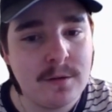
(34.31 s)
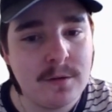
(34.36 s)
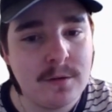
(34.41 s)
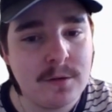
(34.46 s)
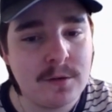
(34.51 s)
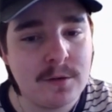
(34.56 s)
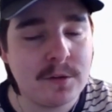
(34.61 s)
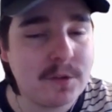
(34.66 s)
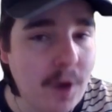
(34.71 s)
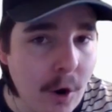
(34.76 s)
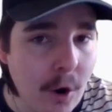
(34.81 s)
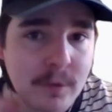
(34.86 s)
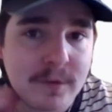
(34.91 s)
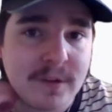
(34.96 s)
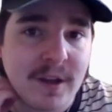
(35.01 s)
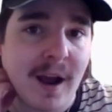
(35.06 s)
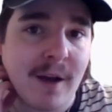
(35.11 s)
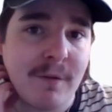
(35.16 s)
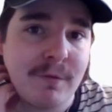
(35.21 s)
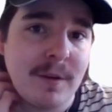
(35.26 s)
So
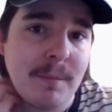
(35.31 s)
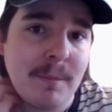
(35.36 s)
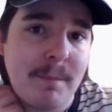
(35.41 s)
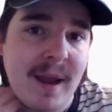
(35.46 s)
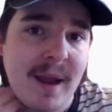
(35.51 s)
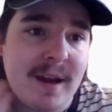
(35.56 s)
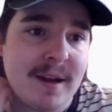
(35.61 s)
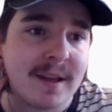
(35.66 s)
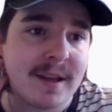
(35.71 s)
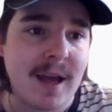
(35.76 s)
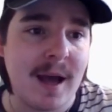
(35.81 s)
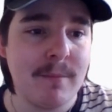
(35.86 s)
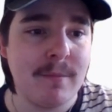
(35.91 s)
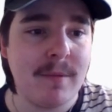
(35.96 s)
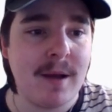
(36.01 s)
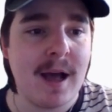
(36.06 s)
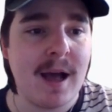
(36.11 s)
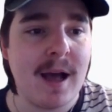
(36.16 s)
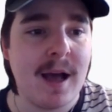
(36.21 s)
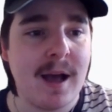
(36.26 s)
tough to beat
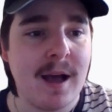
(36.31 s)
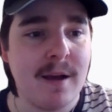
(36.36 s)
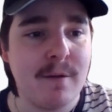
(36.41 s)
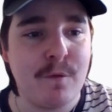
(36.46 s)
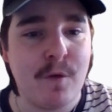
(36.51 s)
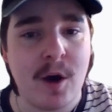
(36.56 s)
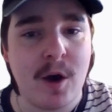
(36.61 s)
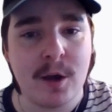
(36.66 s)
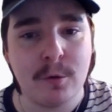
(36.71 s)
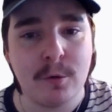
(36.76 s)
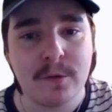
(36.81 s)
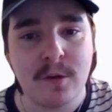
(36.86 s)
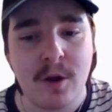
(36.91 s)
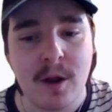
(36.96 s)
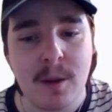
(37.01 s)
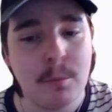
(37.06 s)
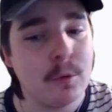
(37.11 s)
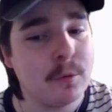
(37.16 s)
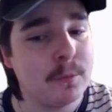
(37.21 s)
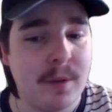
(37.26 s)
come uh, finals
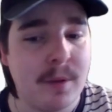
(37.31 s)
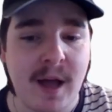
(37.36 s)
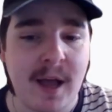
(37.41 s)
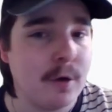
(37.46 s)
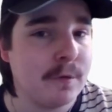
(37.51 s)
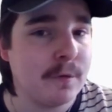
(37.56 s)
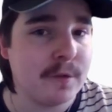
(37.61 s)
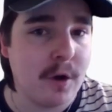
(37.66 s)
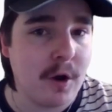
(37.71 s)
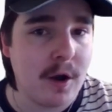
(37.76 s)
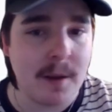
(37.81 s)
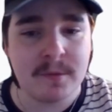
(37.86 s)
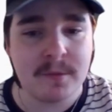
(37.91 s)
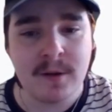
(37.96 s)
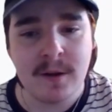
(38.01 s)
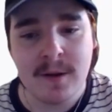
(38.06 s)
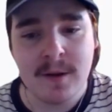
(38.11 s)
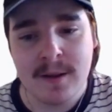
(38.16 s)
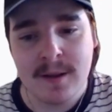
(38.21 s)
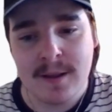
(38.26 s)
time, playoff times.
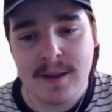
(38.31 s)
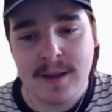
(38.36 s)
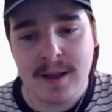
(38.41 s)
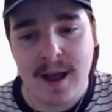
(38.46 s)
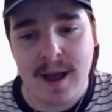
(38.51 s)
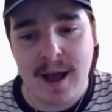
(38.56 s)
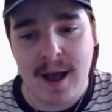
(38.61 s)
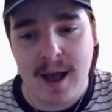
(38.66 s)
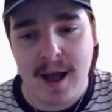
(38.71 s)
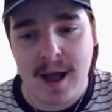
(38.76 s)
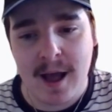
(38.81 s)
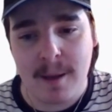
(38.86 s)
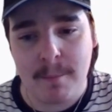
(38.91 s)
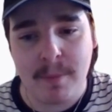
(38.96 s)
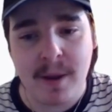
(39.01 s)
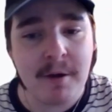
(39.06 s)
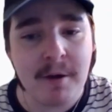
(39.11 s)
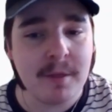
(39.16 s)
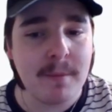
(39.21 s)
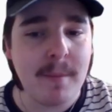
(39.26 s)
Uh,
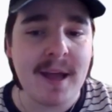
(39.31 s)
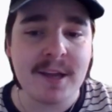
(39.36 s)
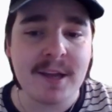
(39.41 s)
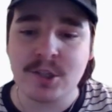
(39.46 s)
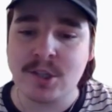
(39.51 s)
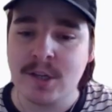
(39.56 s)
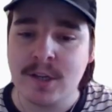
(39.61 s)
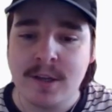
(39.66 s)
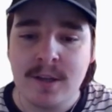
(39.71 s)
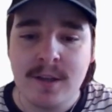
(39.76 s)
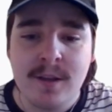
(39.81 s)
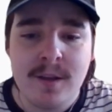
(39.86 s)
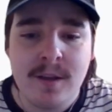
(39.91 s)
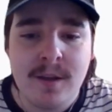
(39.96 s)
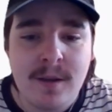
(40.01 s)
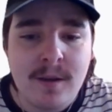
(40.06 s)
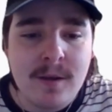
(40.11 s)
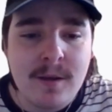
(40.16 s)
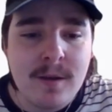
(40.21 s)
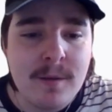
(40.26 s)
player of the match,
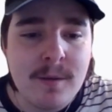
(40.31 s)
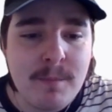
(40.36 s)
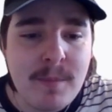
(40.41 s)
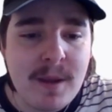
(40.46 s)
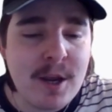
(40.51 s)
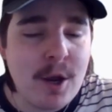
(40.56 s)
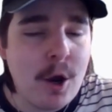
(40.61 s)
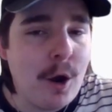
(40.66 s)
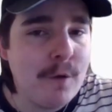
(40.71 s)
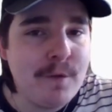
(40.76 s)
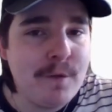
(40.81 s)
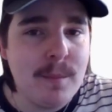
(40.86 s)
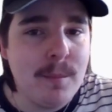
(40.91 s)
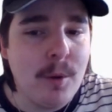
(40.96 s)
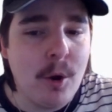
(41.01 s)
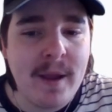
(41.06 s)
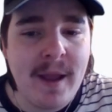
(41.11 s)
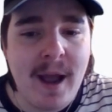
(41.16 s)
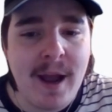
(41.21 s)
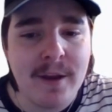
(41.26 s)
big Hoffy
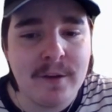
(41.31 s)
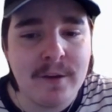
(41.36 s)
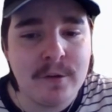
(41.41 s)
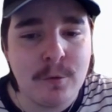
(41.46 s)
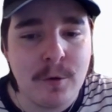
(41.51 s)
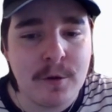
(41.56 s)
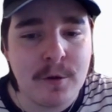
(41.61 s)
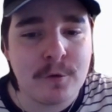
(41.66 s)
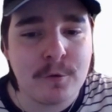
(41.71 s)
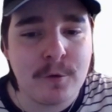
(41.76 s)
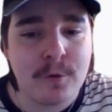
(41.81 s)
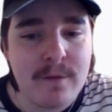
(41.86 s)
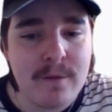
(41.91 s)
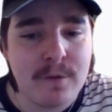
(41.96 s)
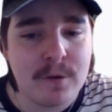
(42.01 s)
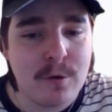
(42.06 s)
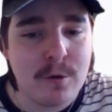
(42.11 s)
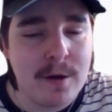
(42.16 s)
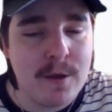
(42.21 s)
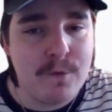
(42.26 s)
boy Hazlewood, 3
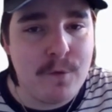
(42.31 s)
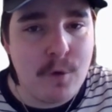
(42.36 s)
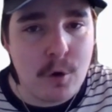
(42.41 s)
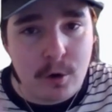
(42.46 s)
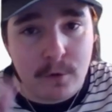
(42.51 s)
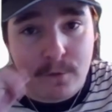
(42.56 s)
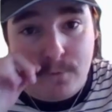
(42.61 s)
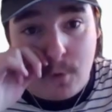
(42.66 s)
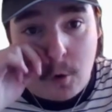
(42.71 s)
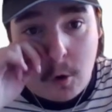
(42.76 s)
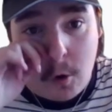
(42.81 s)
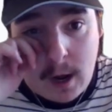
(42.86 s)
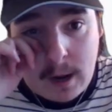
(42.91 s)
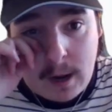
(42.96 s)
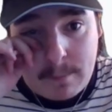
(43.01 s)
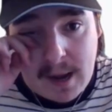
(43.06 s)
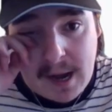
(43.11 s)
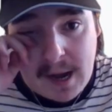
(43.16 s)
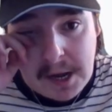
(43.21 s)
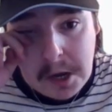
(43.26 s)
for 24 or 4.
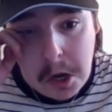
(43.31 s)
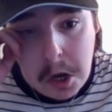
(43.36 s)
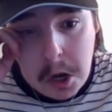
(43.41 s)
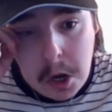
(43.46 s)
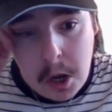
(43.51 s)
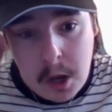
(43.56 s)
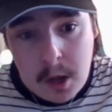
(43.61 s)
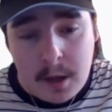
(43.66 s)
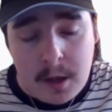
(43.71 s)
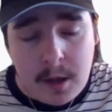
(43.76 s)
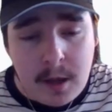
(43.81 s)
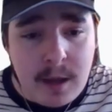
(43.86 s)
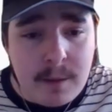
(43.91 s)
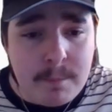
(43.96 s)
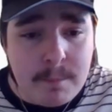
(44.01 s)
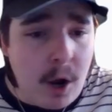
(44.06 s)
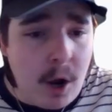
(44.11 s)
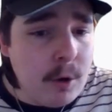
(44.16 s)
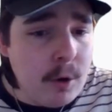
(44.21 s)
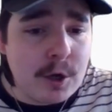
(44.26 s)
I mean, he
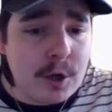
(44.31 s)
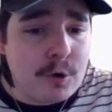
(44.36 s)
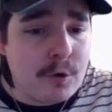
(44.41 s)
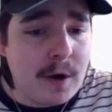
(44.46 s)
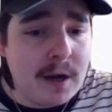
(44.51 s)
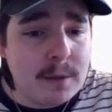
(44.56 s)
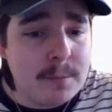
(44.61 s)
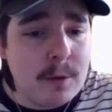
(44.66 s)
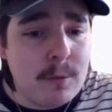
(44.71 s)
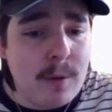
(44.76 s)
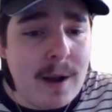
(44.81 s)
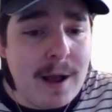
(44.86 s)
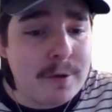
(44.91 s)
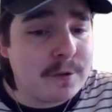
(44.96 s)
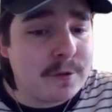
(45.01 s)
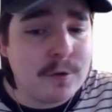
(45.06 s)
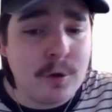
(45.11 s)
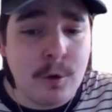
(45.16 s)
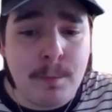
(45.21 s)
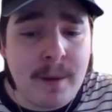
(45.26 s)
bowled incredibly well,
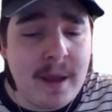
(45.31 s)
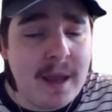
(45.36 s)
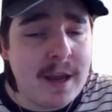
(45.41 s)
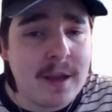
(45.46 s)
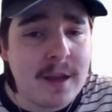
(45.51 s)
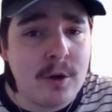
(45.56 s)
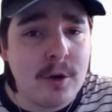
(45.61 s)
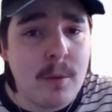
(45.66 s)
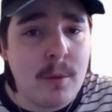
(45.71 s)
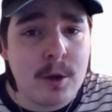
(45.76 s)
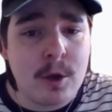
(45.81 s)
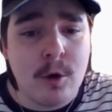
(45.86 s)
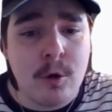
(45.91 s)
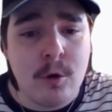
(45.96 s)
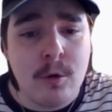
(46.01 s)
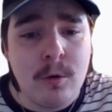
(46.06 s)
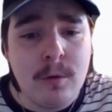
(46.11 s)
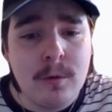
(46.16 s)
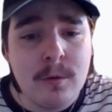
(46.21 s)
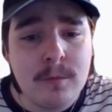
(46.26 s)
super
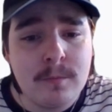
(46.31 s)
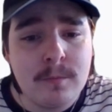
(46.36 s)
economical.